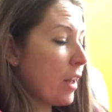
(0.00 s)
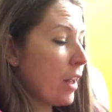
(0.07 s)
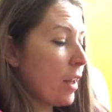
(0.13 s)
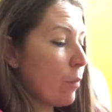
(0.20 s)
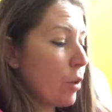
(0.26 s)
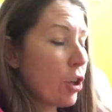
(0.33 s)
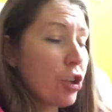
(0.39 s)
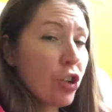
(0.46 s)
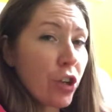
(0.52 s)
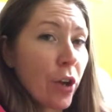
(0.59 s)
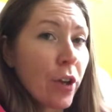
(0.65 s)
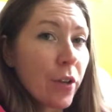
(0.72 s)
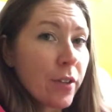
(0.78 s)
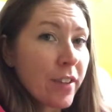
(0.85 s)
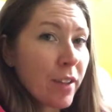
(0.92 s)
and I want to show
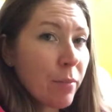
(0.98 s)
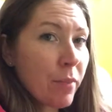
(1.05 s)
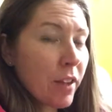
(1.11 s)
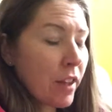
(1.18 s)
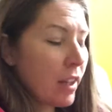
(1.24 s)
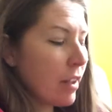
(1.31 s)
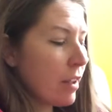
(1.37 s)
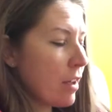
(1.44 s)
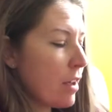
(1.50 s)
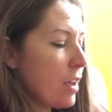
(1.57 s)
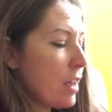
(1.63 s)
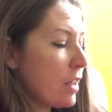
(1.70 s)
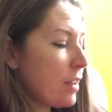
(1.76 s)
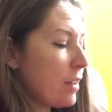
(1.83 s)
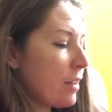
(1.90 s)
you something.
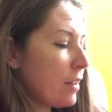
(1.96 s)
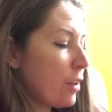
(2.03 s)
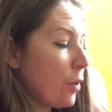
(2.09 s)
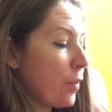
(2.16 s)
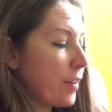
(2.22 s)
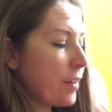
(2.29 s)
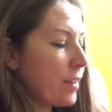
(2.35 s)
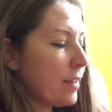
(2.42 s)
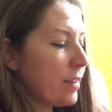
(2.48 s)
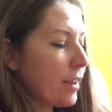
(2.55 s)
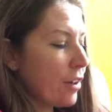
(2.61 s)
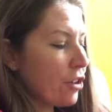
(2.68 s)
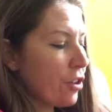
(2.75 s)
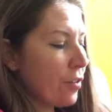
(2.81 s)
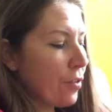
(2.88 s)
So this is
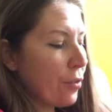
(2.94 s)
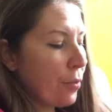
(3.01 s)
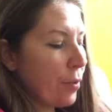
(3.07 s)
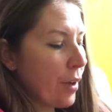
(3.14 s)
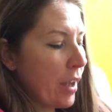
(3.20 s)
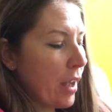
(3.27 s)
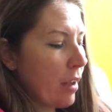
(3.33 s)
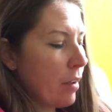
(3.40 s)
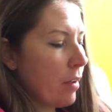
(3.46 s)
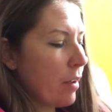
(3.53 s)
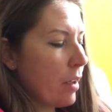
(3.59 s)
section three.